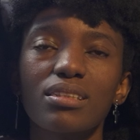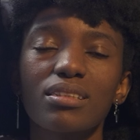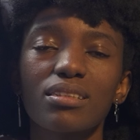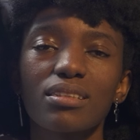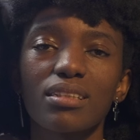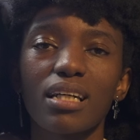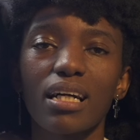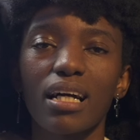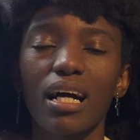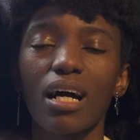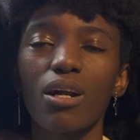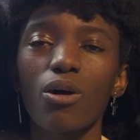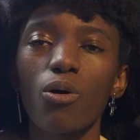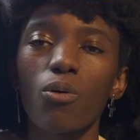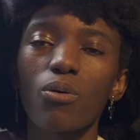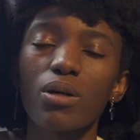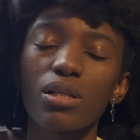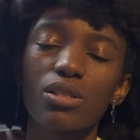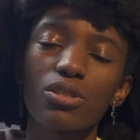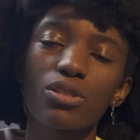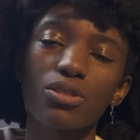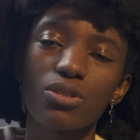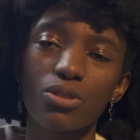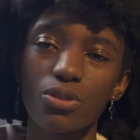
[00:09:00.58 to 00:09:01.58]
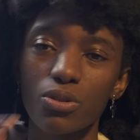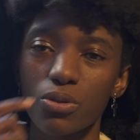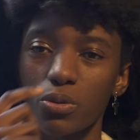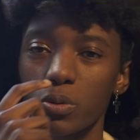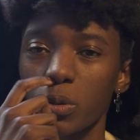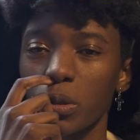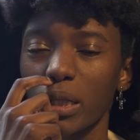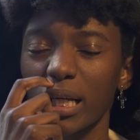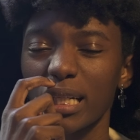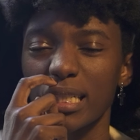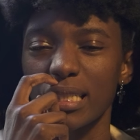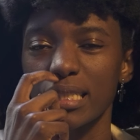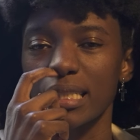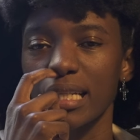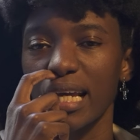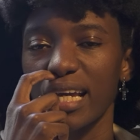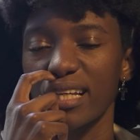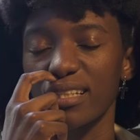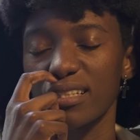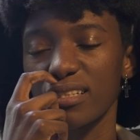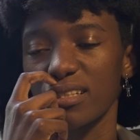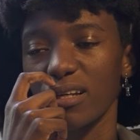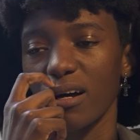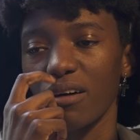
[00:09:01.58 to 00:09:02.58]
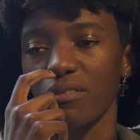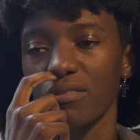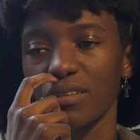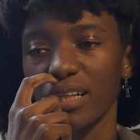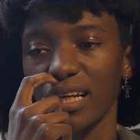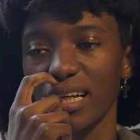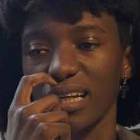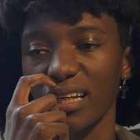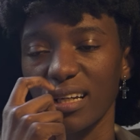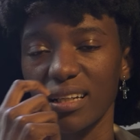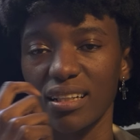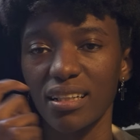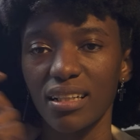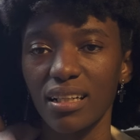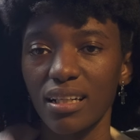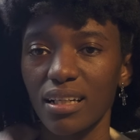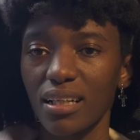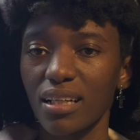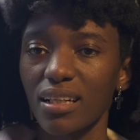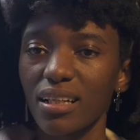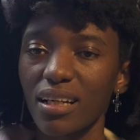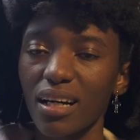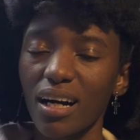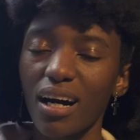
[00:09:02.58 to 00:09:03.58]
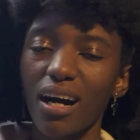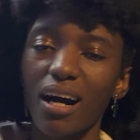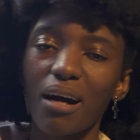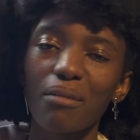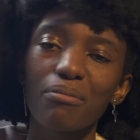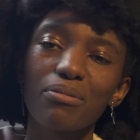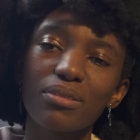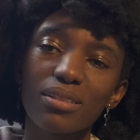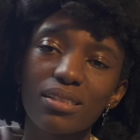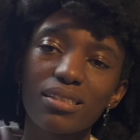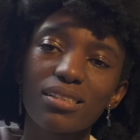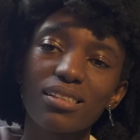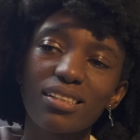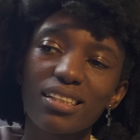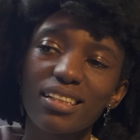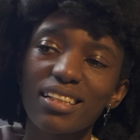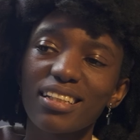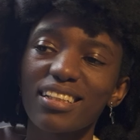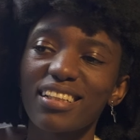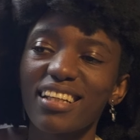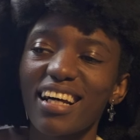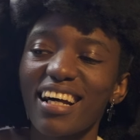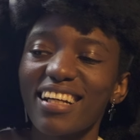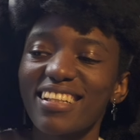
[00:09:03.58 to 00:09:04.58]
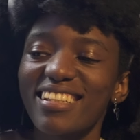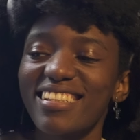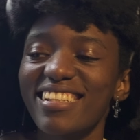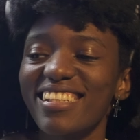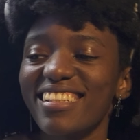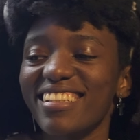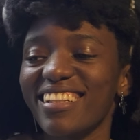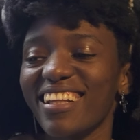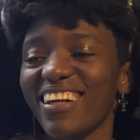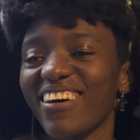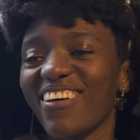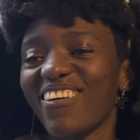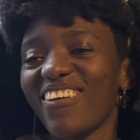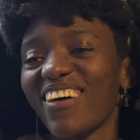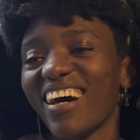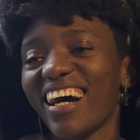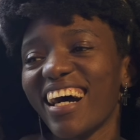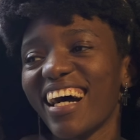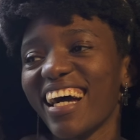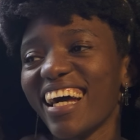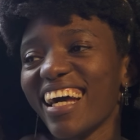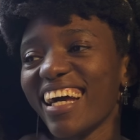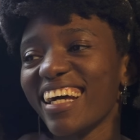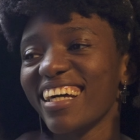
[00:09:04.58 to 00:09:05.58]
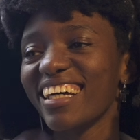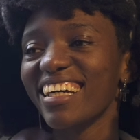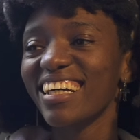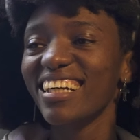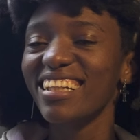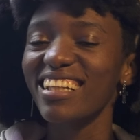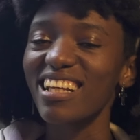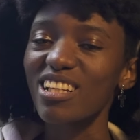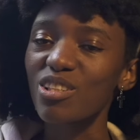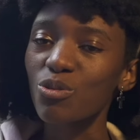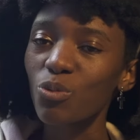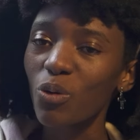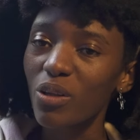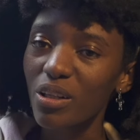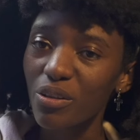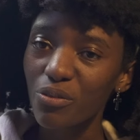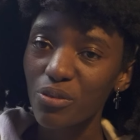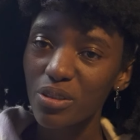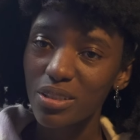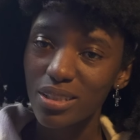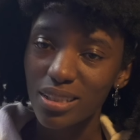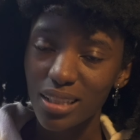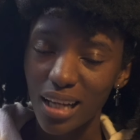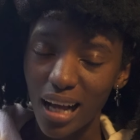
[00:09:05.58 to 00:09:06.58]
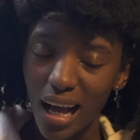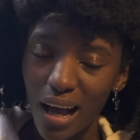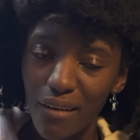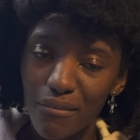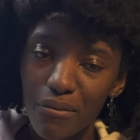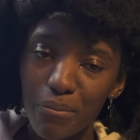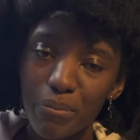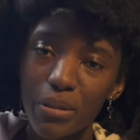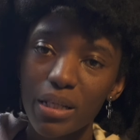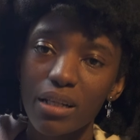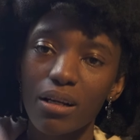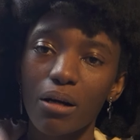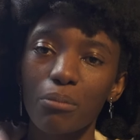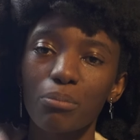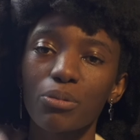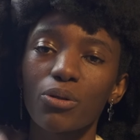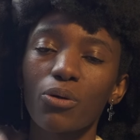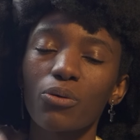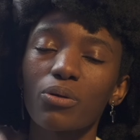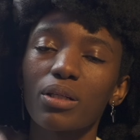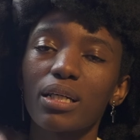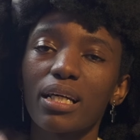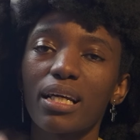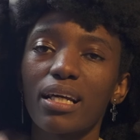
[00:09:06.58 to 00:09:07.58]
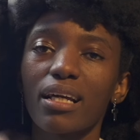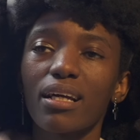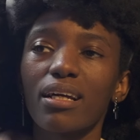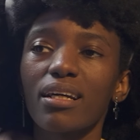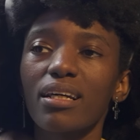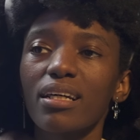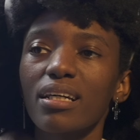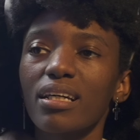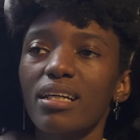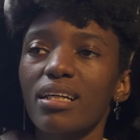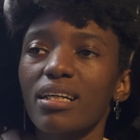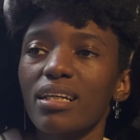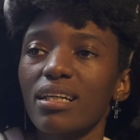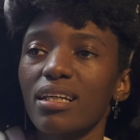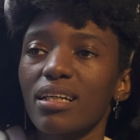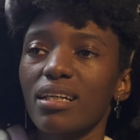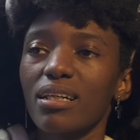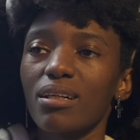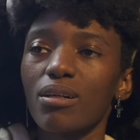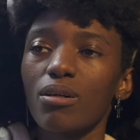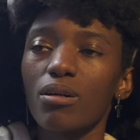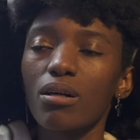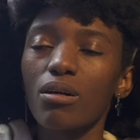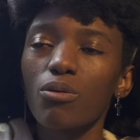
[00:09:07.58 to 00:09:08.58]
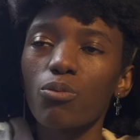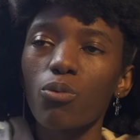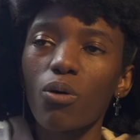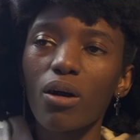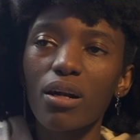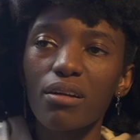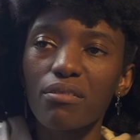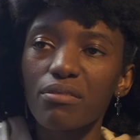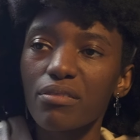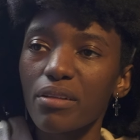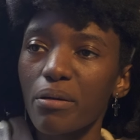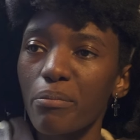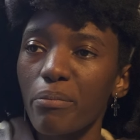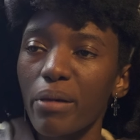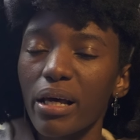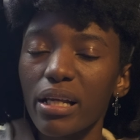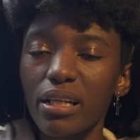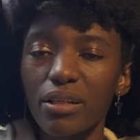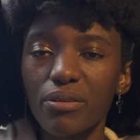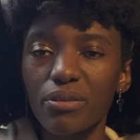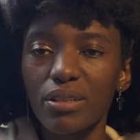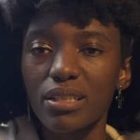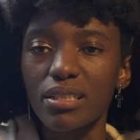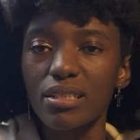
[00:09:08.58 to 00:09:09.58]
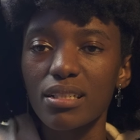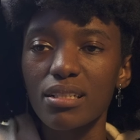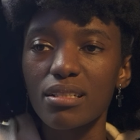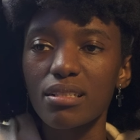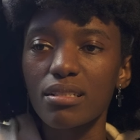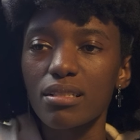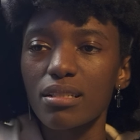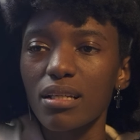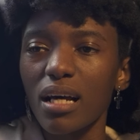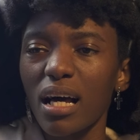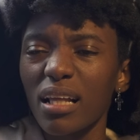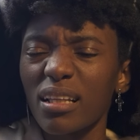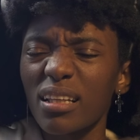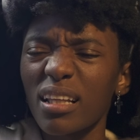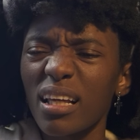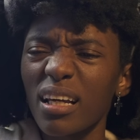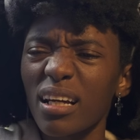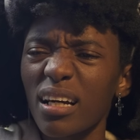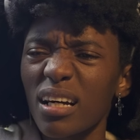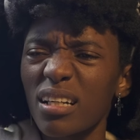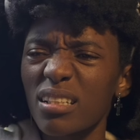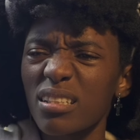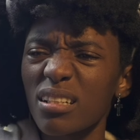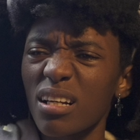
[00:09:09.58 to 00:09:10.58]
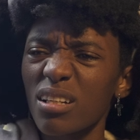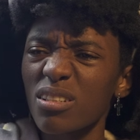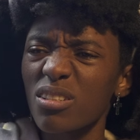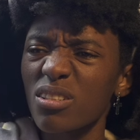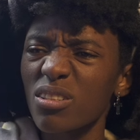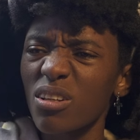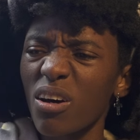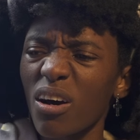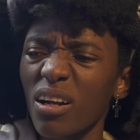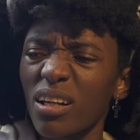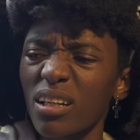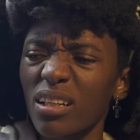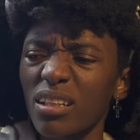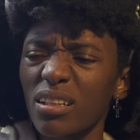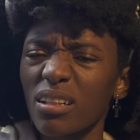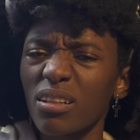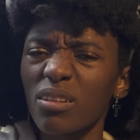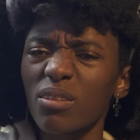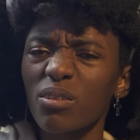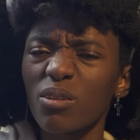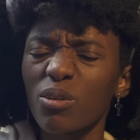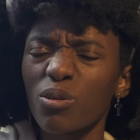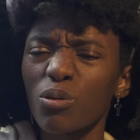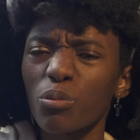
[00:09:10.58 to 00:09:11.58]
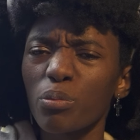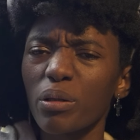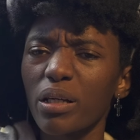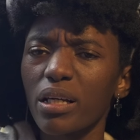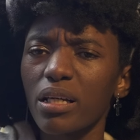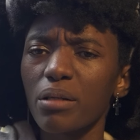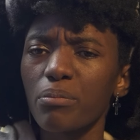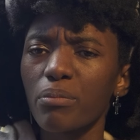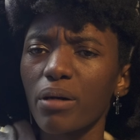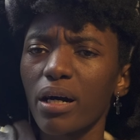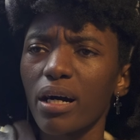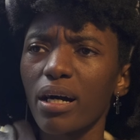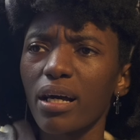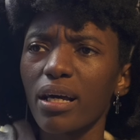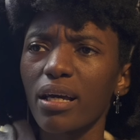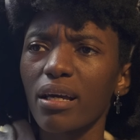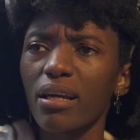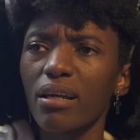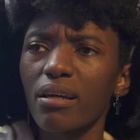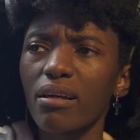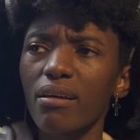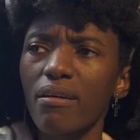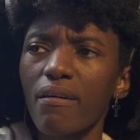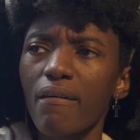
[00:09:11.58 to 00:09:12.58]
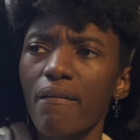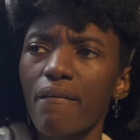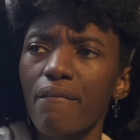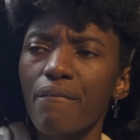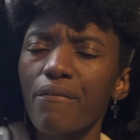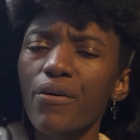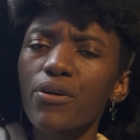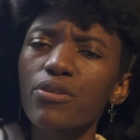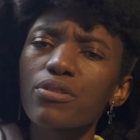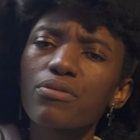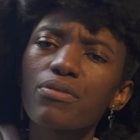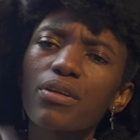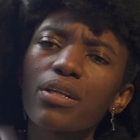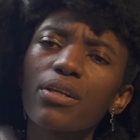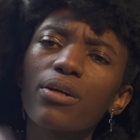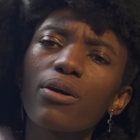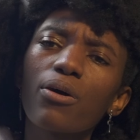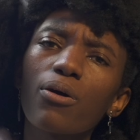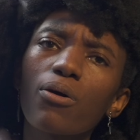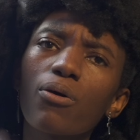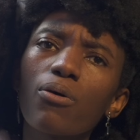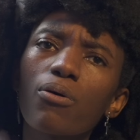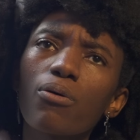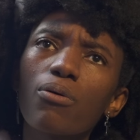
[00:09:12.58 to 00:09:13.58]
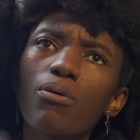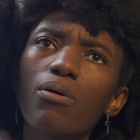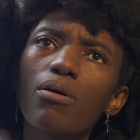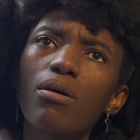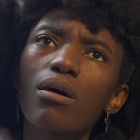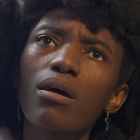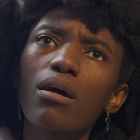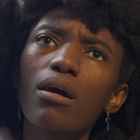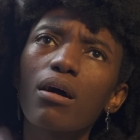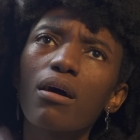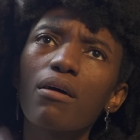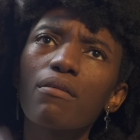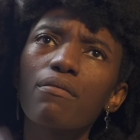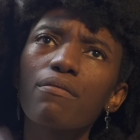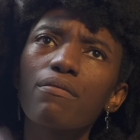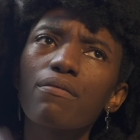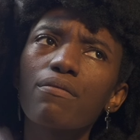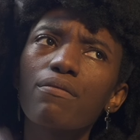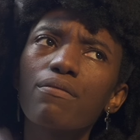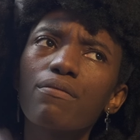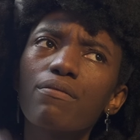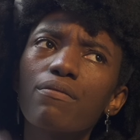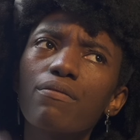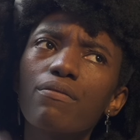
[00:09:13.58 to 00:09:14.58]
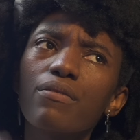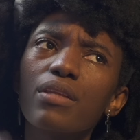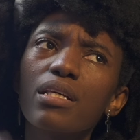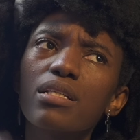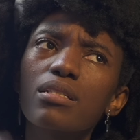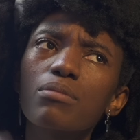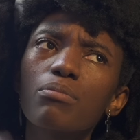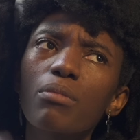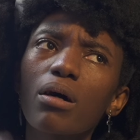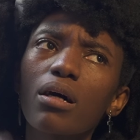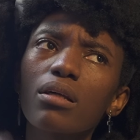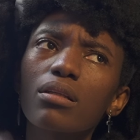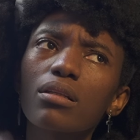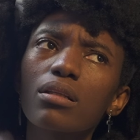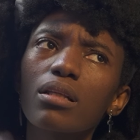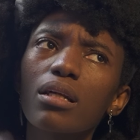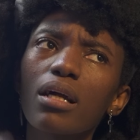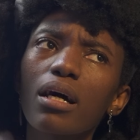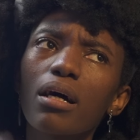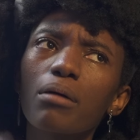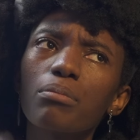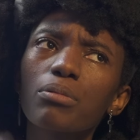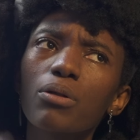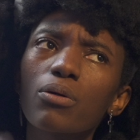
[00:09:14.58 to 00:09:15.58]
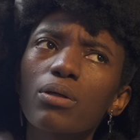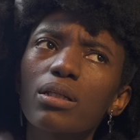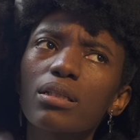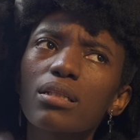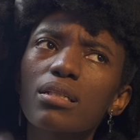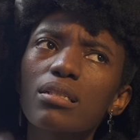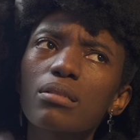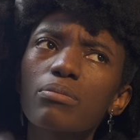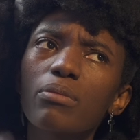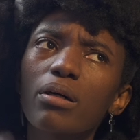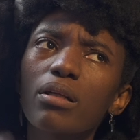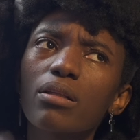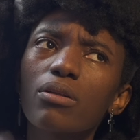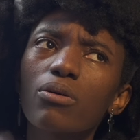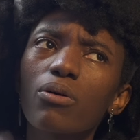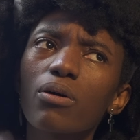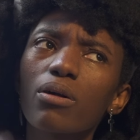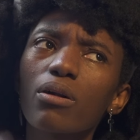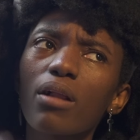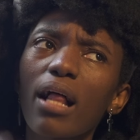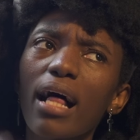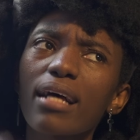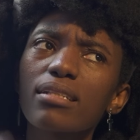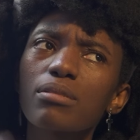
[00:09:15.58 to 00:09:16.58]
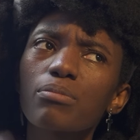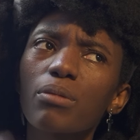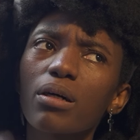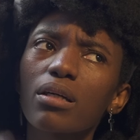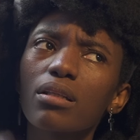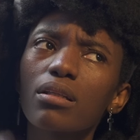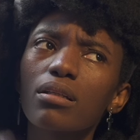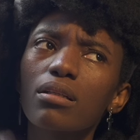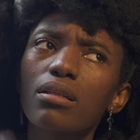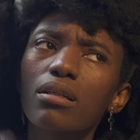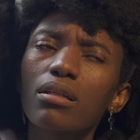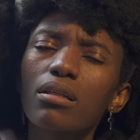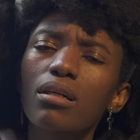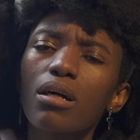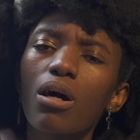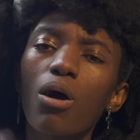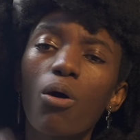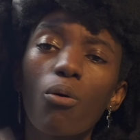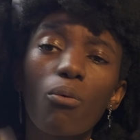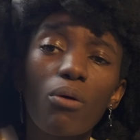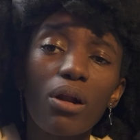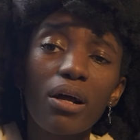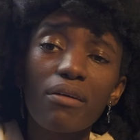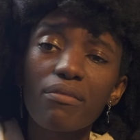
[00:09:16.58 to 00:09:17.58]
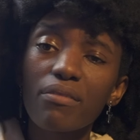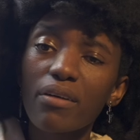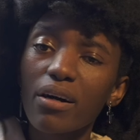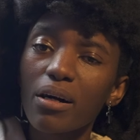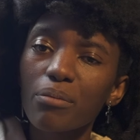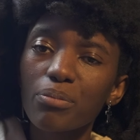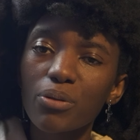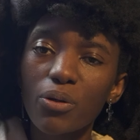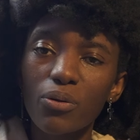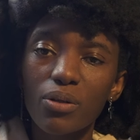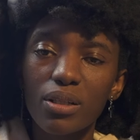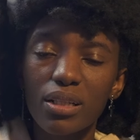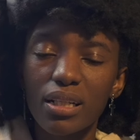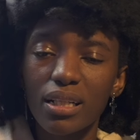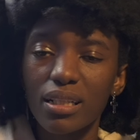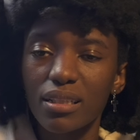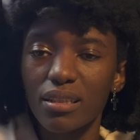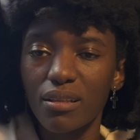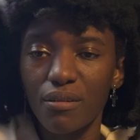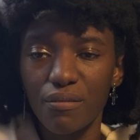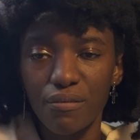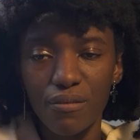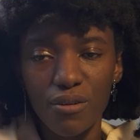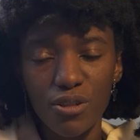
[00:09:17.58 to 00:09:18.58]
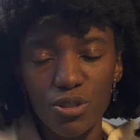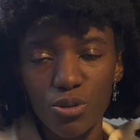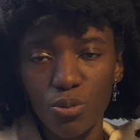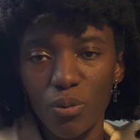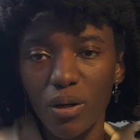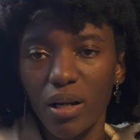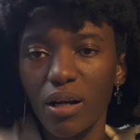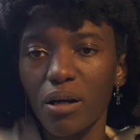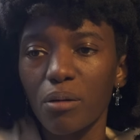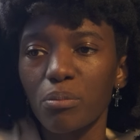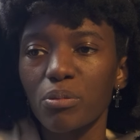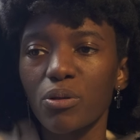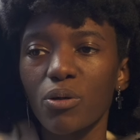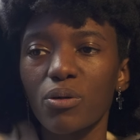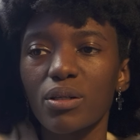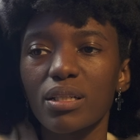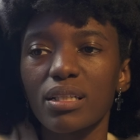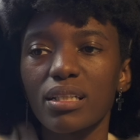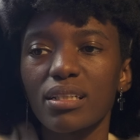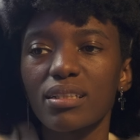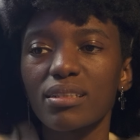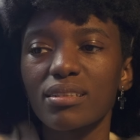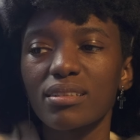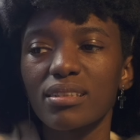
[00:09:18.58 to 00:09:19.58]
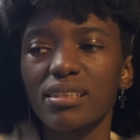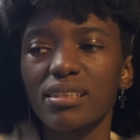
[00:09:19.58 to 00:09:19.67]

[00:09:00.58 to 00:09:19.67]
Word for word: Like I don't want to just do like skate stuff. Like obviously that's why that's one of the reasons I haven't been uploading one of the many reasons. I think I touched on it a little bit in my first video of this month. Did I upload it this month or last month? Whenever I uploaded it, the first one I uploaded